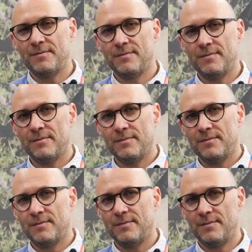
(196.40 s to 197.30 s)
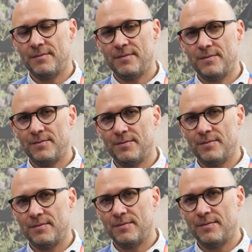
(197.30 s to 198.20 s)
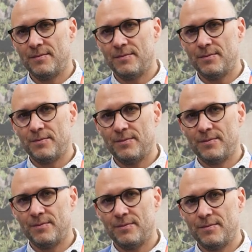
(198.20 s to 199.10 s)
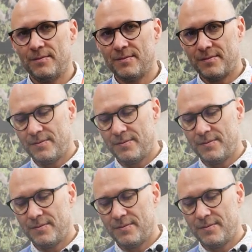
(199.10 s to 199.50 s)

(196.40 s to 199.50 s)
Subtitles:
This person isn't speaking.